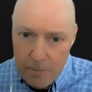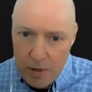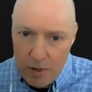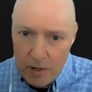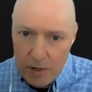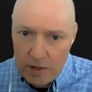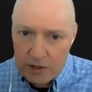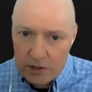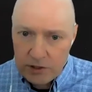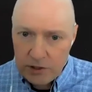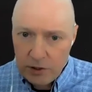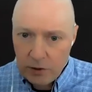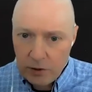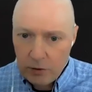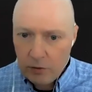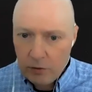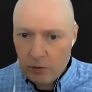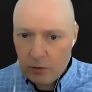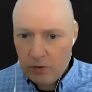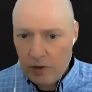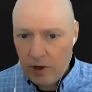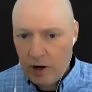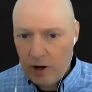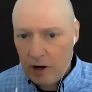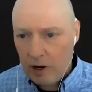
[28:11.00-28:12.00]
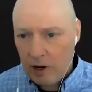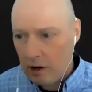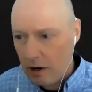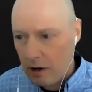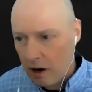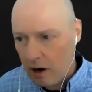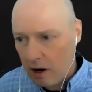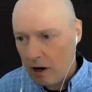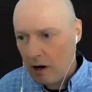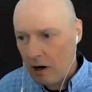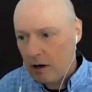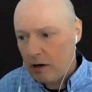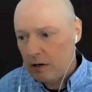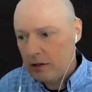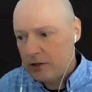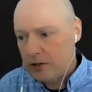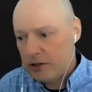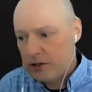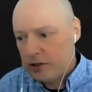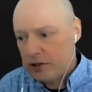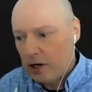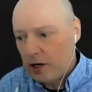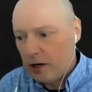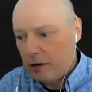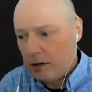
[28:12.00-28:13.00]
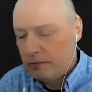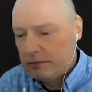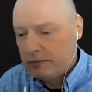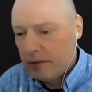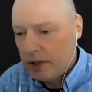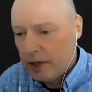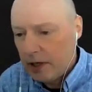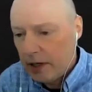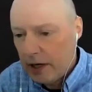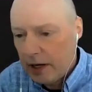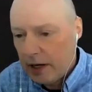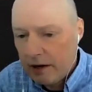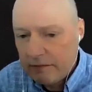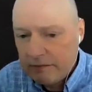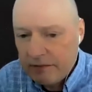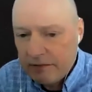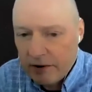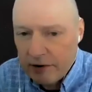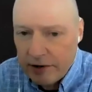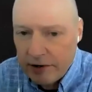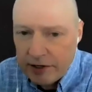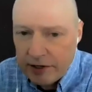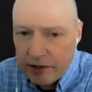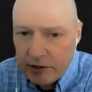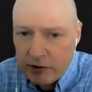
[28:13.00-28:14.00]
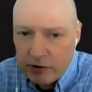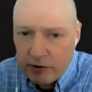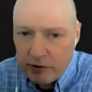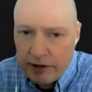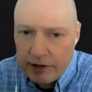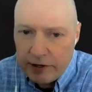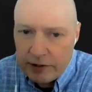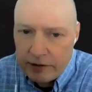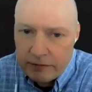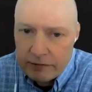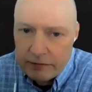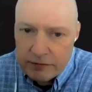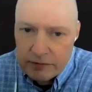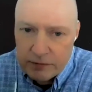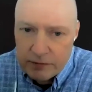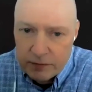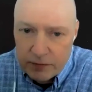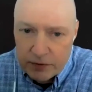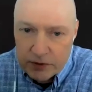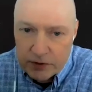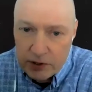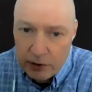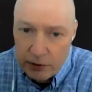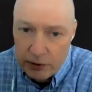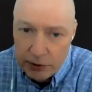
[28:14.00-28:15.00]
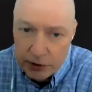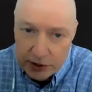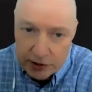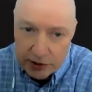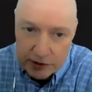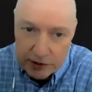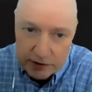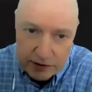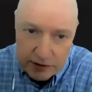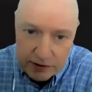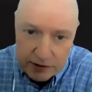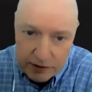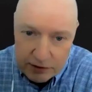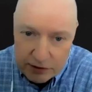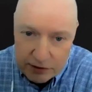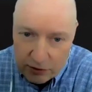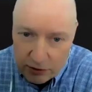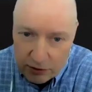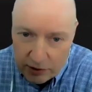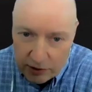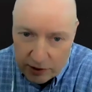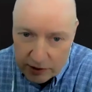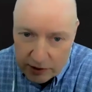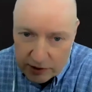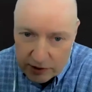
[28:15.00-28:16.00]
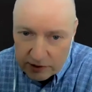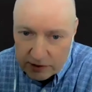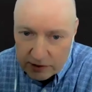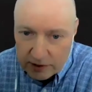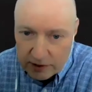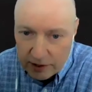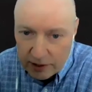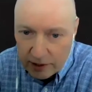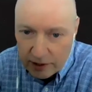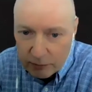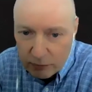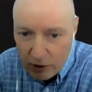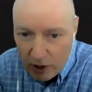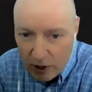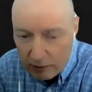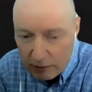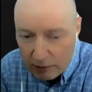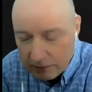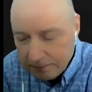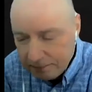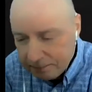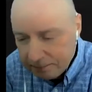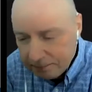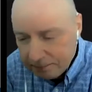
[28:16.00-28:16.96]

So there are some very creative solutions to this problem.